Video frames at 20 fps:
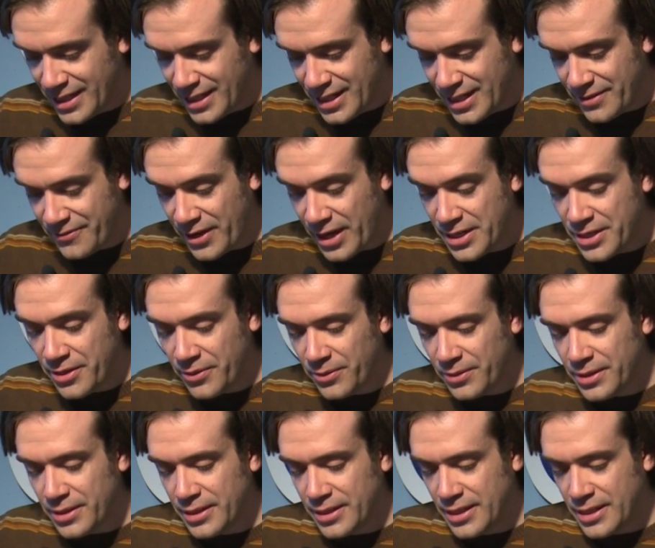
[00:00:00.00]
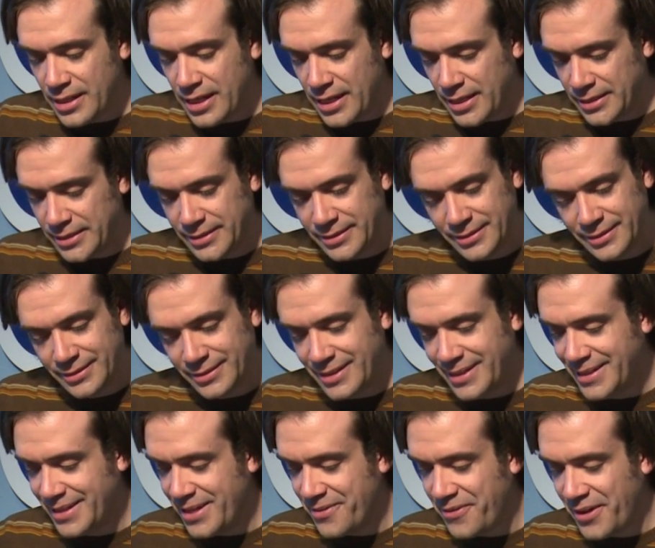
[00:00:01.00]
If I don't,
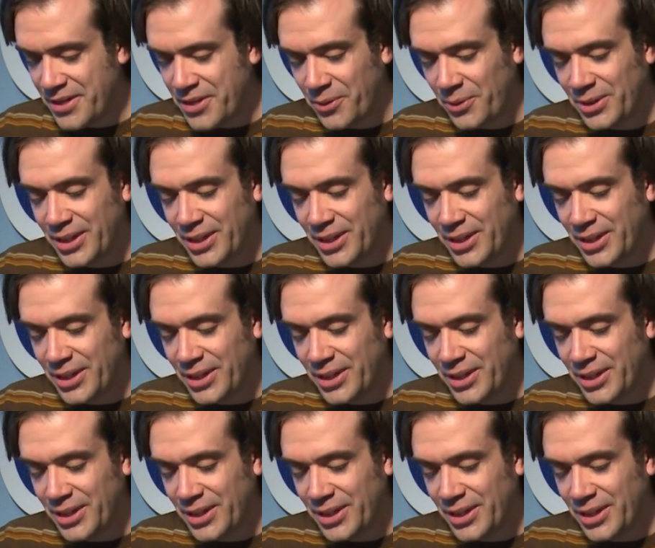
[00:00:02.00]
if I don't